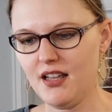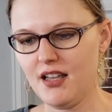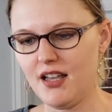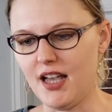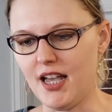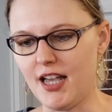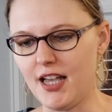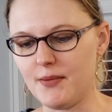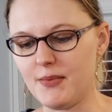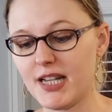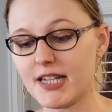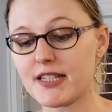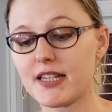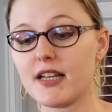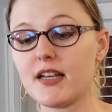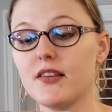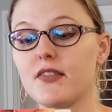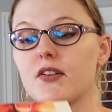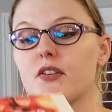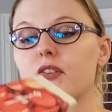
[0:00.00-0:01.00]
Next, I
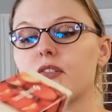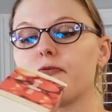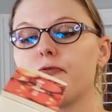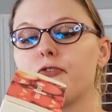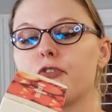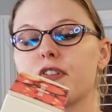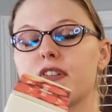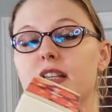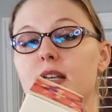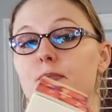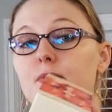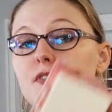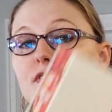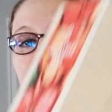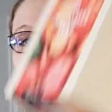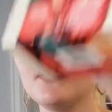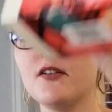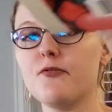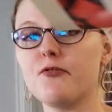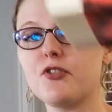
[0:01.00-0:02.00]
got the 4 samples of